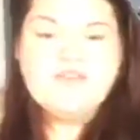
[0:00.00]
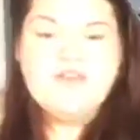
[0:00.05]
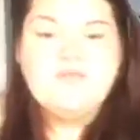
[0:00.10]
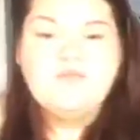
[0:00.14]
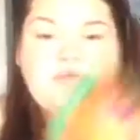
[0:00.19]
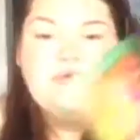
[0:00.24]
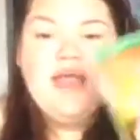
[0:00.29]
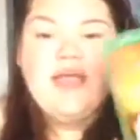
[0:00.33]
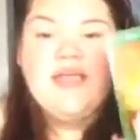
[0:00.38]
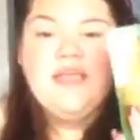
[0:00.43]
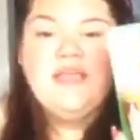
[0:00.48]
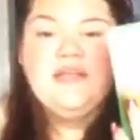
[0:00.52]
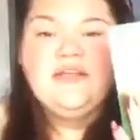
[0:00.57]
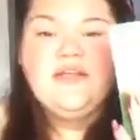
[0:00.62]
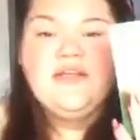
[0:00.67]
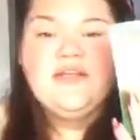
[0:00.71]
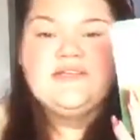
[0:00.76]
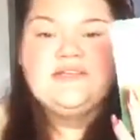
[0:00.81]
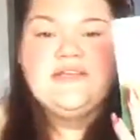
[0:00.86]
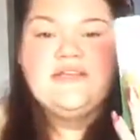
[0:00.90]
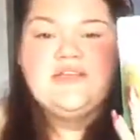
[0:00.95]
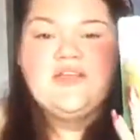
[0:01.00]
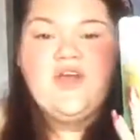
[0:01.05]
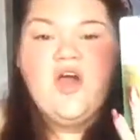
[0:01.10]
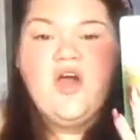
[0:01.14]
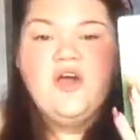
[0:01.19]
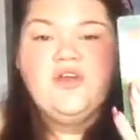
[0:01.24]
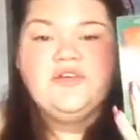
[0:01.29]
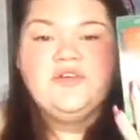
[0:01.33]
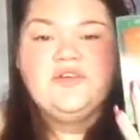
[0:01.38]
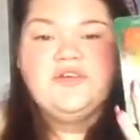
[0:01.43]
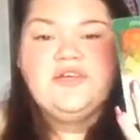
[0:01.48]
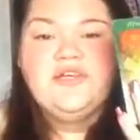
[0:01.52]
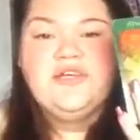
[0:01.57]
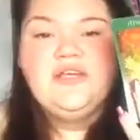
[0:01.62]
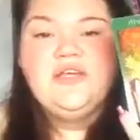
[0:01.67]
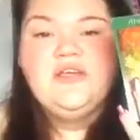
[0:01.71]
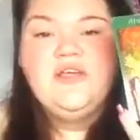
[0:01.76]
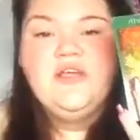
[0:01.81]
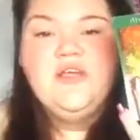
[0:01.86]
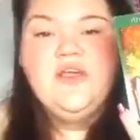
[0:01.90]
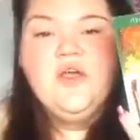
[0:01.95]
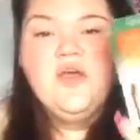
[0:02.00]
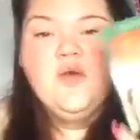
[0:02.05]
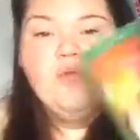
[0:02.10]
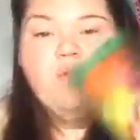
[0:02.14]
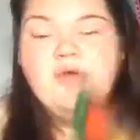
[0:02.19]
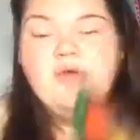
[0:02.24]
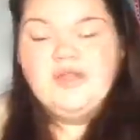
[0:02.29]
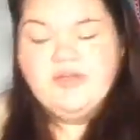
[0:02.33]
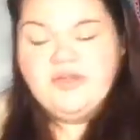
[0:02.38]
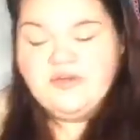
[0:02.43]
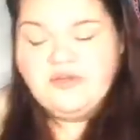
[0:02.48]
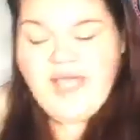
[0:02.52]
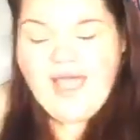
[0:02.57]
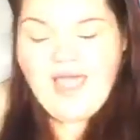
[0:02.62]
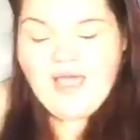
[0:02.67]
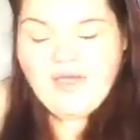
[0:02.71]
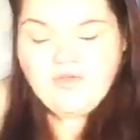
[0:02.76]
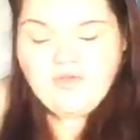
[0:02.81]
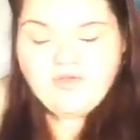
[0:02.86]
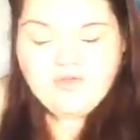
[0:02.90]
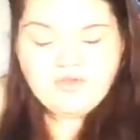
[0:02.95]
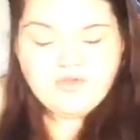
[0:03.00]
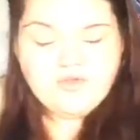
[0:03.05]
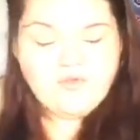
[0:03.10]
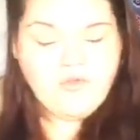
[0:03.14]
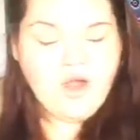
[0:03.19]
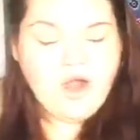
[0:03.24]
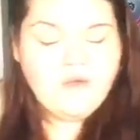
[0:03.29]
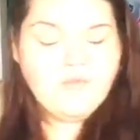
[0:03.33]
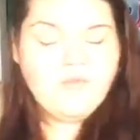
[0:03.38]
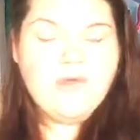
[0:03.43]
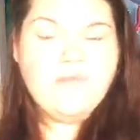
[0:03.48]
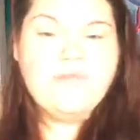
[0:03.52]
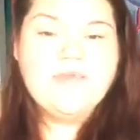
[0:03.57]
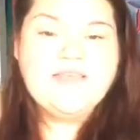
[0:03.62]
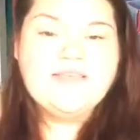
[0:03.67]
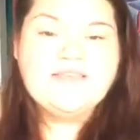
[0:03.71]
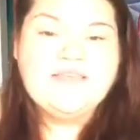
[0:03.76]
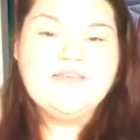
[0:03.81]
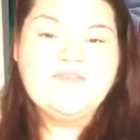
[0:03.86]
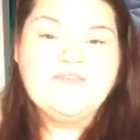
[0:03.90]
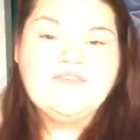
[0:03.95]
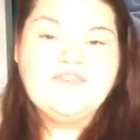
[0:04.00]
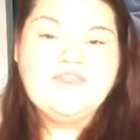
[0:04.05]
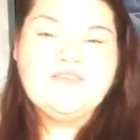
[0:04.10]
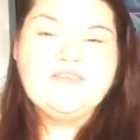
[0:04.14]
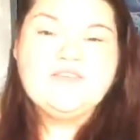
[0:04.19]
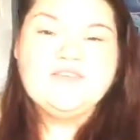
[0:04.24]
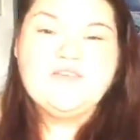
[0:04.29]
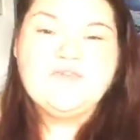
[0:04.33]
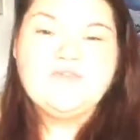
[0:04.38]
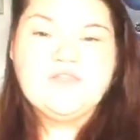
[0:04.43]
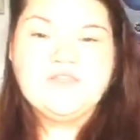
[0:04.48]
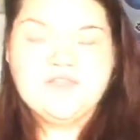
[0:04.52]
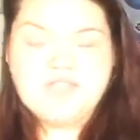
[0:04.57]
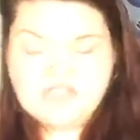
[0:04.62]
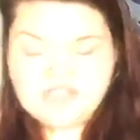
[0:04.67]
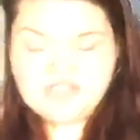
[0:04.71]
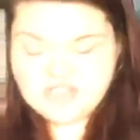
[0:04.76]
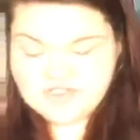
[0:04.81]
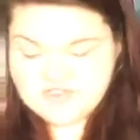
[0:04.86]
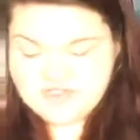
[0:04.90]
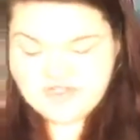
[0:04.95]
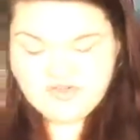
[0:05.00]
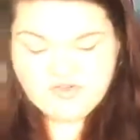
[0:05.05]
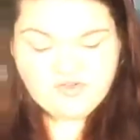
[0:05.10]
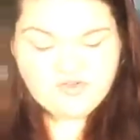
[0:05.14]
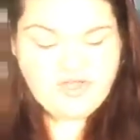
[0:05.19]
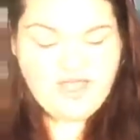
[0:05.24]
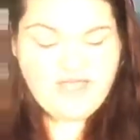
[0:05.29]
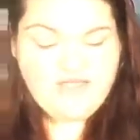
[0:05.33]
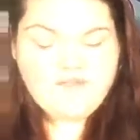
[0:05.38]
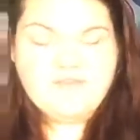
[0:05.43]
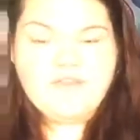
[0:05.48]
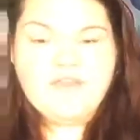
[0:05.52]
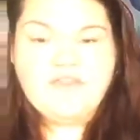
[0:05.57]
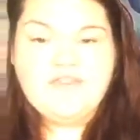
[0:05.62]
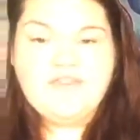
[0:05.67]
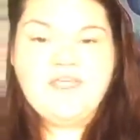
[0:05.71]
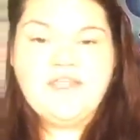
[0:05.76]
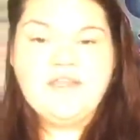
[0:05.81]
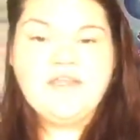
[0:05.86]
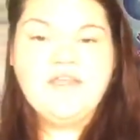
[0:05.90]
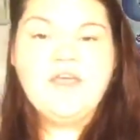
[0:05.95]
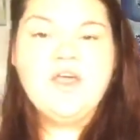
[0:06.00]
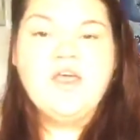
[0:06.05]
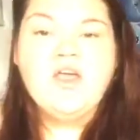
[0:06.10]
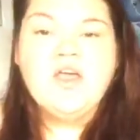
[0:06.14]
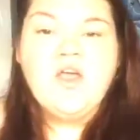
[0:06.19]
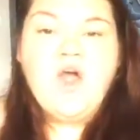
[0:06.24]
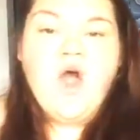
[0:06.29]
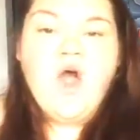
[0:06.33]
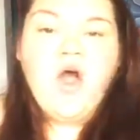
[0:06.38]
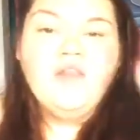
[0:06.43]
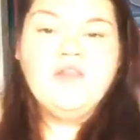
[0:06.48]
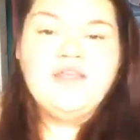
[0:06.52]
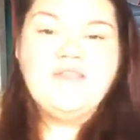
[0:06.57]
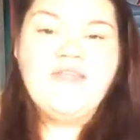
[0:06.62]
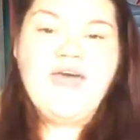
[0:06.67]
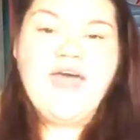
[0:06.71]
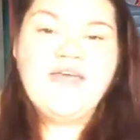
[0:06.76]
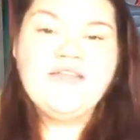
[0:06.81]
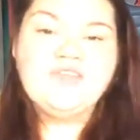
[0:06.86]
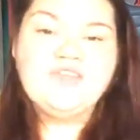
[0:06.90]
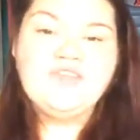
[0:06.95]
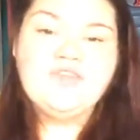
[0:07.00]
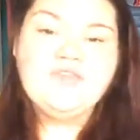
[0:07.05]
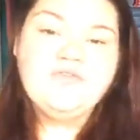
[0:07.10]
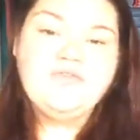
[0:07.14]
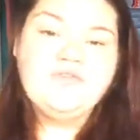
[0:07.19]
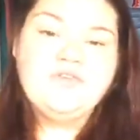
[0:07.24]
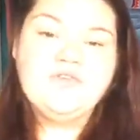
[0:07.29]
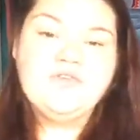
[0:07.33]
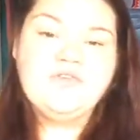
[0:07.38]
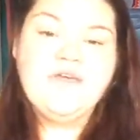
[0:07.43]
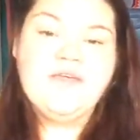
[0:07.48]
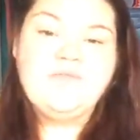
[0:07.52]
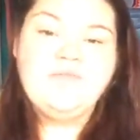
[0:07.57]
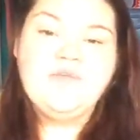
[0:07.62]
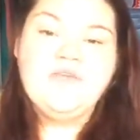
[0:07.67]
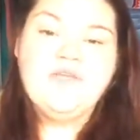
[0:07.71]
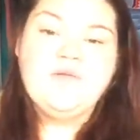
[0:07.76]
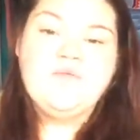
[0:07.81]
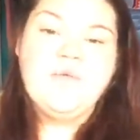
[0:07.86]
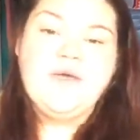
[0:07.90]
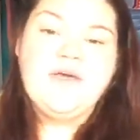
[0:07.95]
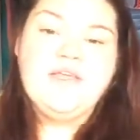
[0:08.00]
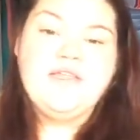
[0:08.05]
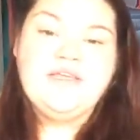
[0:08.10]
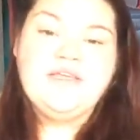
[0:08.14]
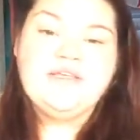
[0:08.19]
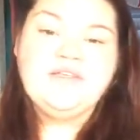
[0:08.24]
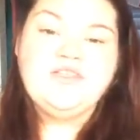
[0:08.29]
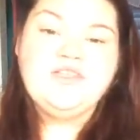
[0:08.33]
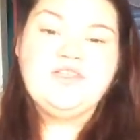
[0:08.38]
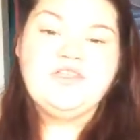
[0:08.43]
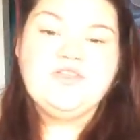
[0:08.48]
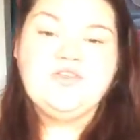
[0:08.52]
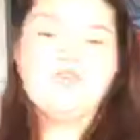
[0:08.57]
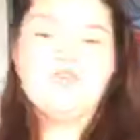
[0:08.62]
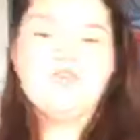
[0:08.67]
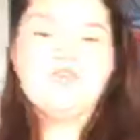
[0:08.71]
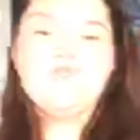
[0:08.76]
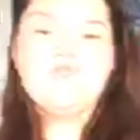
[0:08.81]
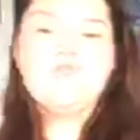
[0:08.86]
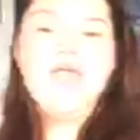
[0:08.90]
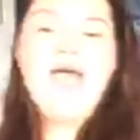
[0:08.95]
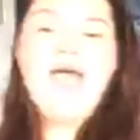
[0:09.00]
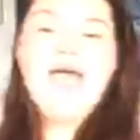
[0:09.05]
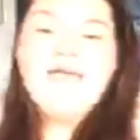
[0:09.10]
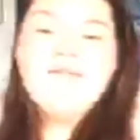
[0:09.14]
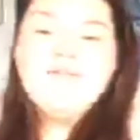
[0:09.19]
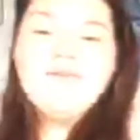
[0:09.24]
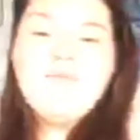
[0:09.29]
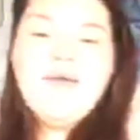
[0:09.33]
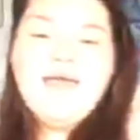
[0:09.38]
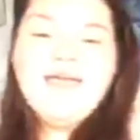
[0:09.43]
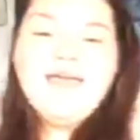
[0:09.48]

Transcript: recognizing and honoring where you're at, who you are, what makes everything so delicious in your life, and then calling that to you and being willing to, hi, Rebecca,